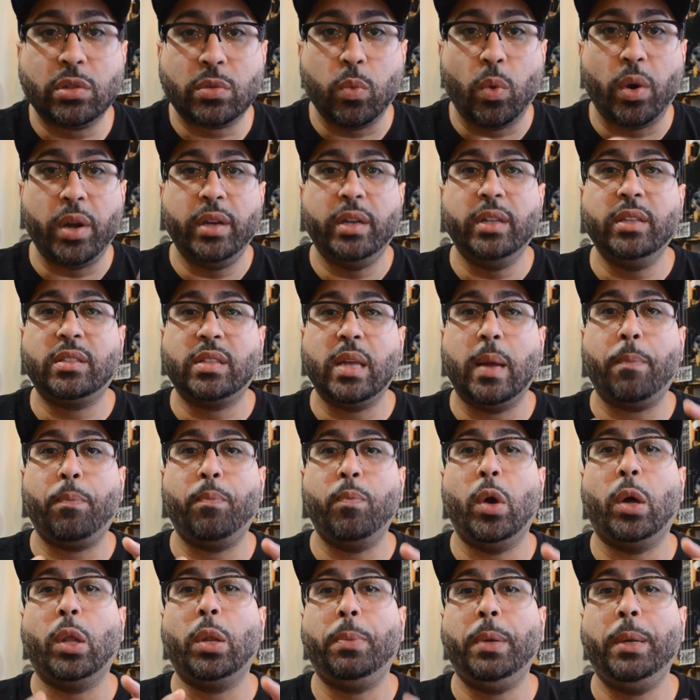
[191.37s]
what it is that
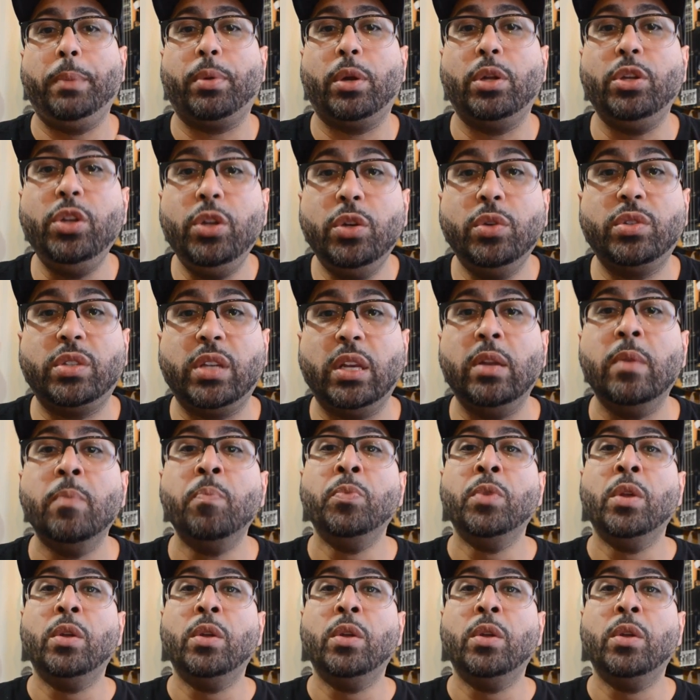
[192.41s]
other people are using